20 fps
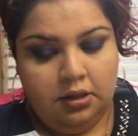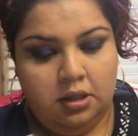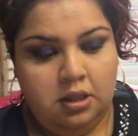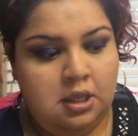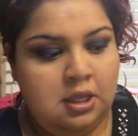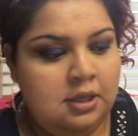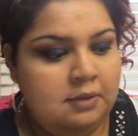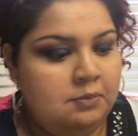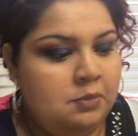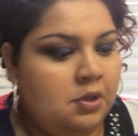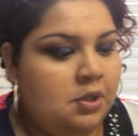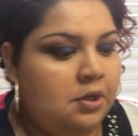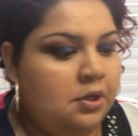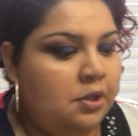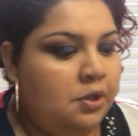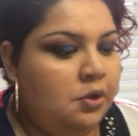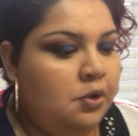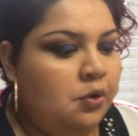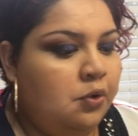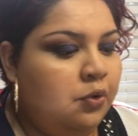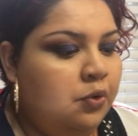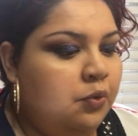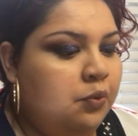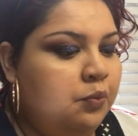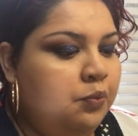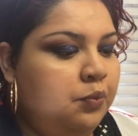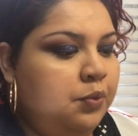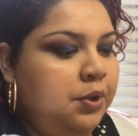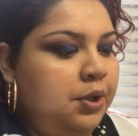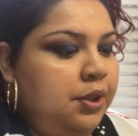I'm gonna go
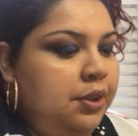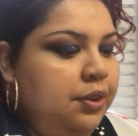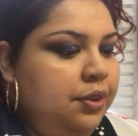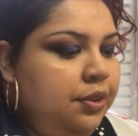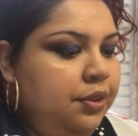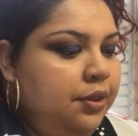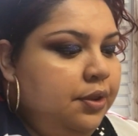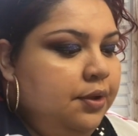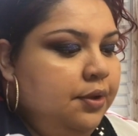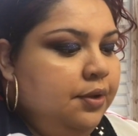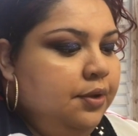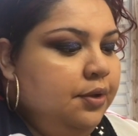with,